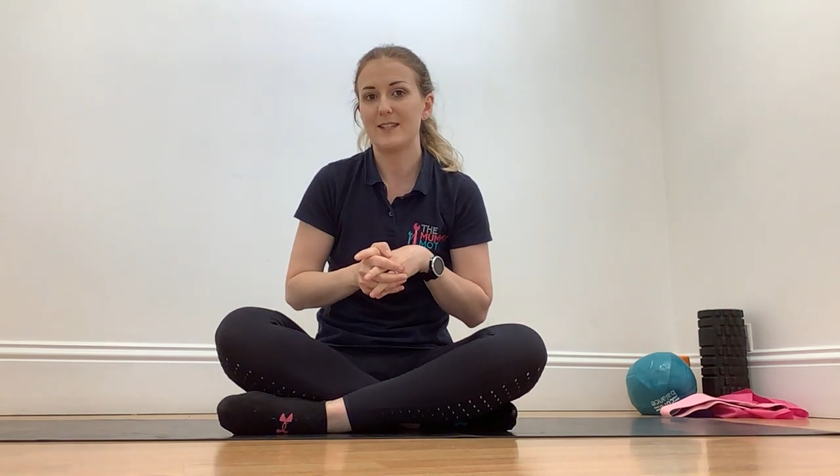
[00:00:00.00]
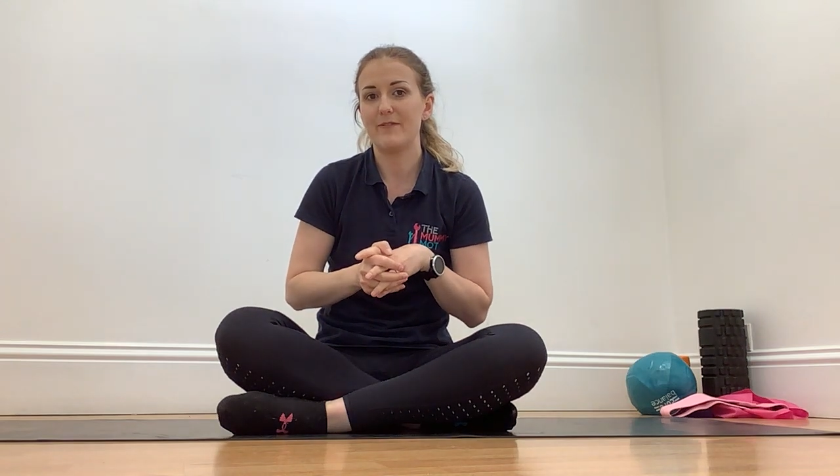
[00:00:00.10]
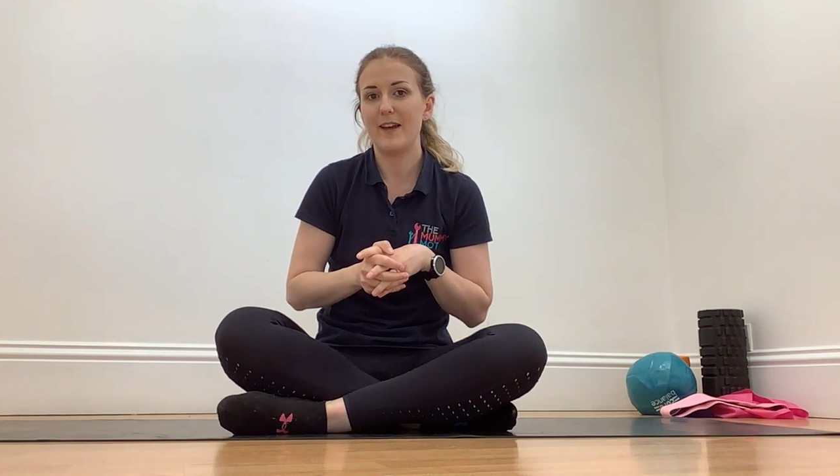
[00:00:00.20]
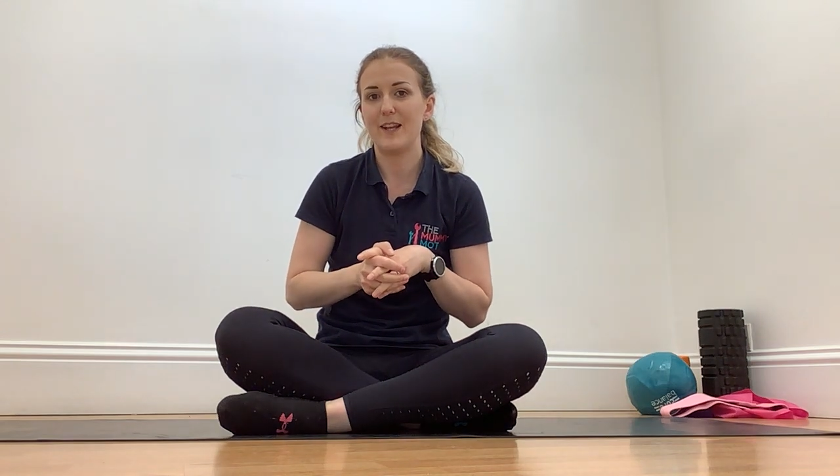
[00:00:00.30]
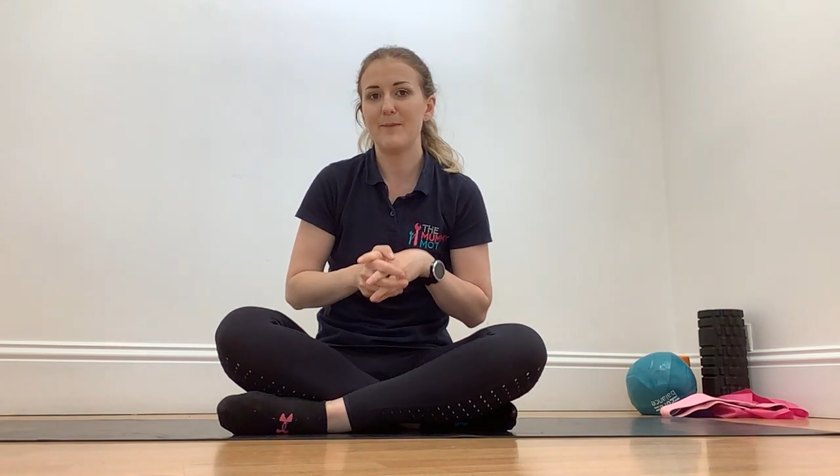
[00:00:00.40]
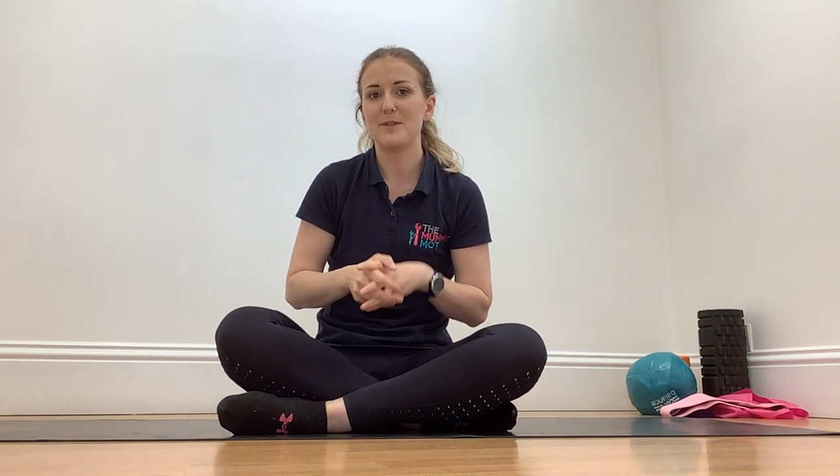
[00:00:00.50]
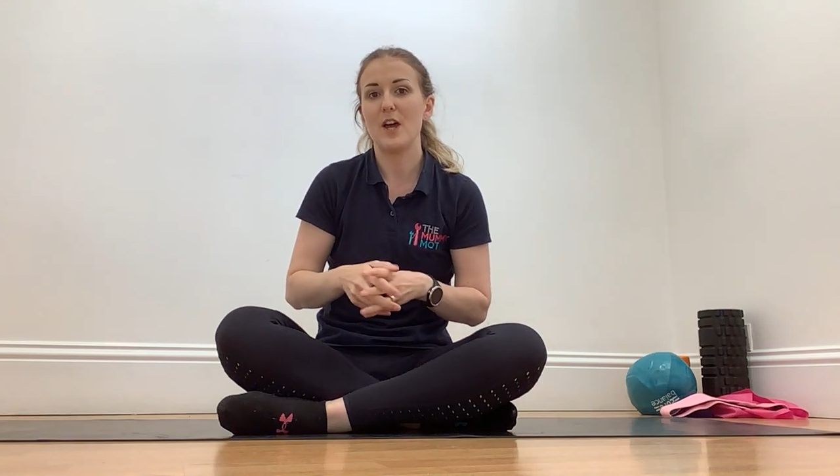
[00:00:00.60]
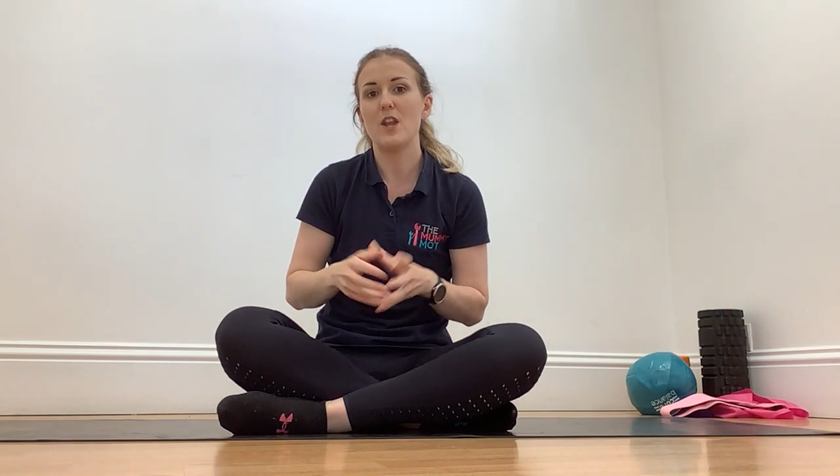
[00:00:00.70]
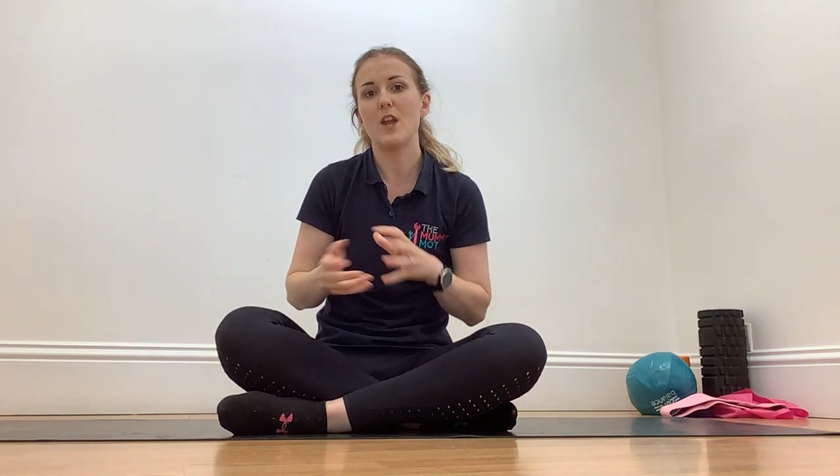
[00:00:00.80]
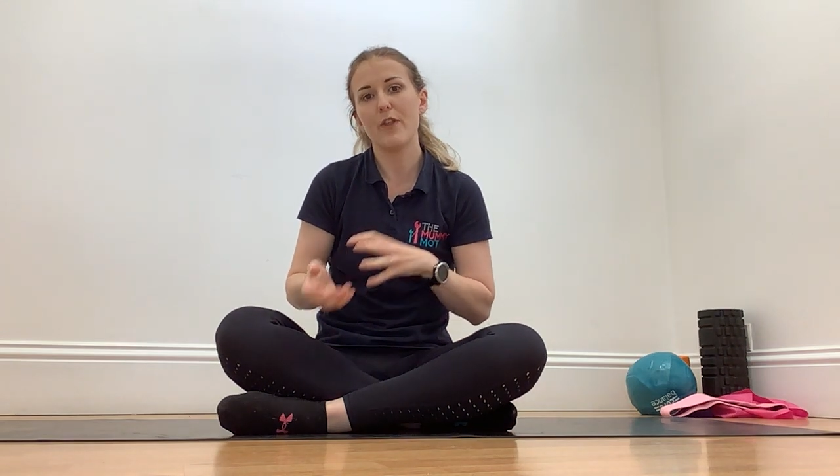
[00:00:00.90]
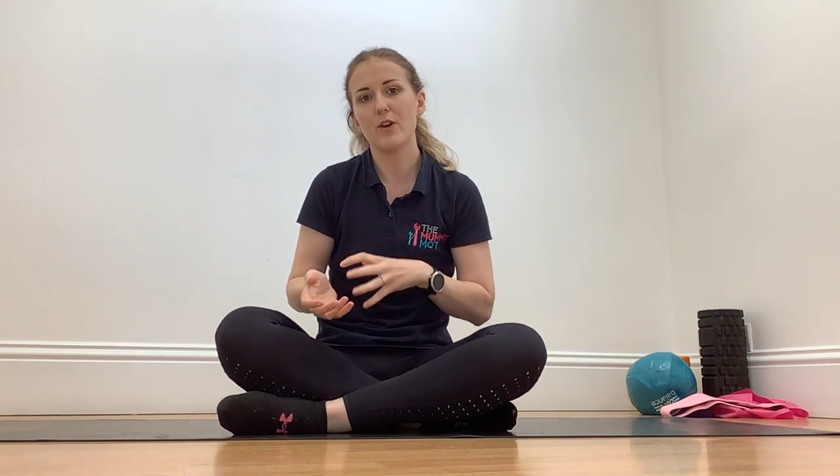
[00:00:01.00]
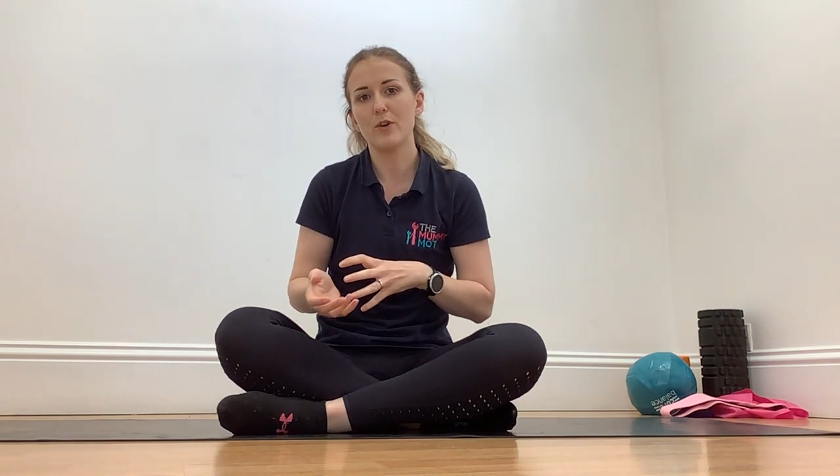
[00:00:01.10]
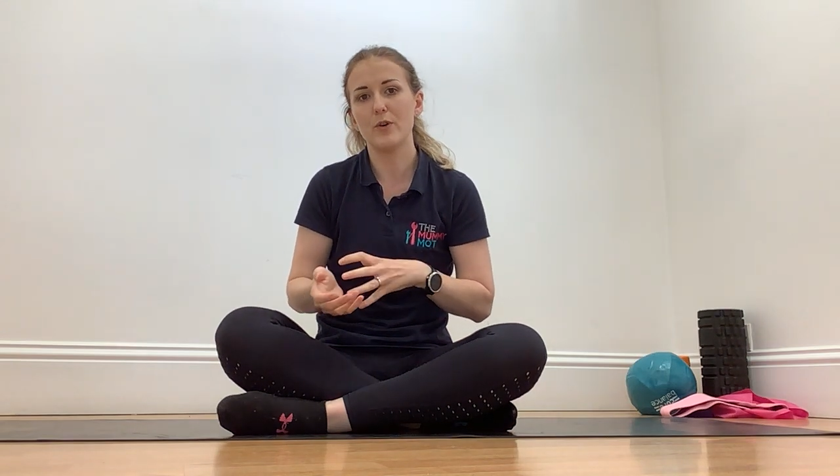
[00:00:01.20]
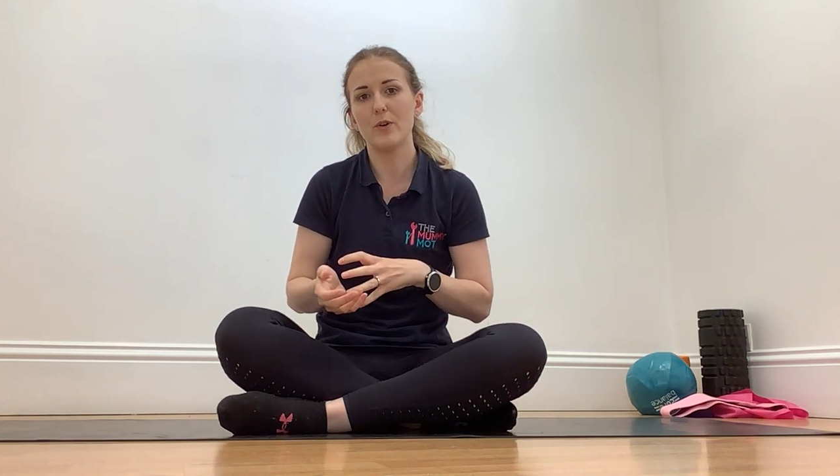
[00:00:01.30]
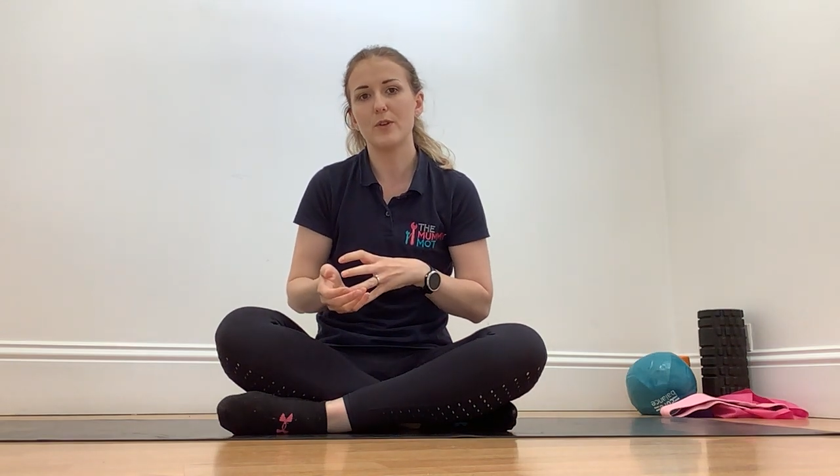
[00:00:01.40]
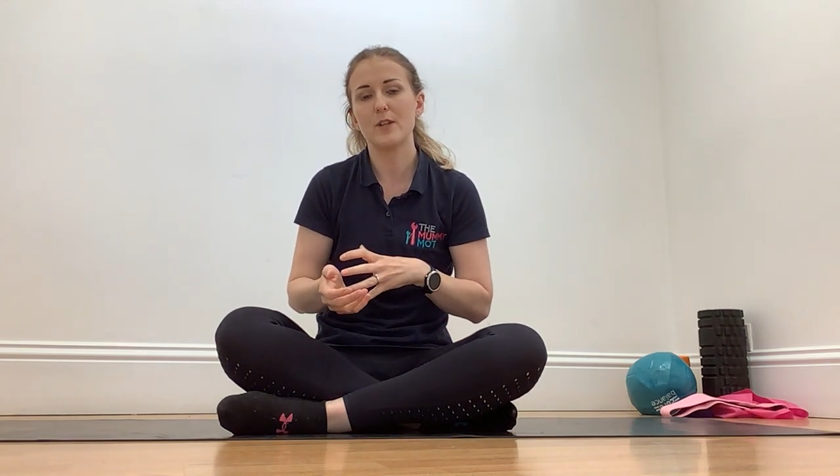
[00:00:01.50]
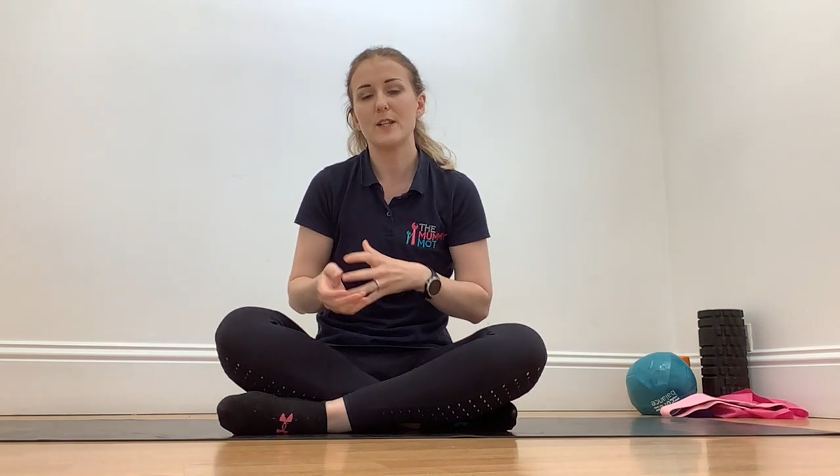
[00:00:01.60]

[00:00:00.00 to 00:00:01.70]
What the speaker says: developed another course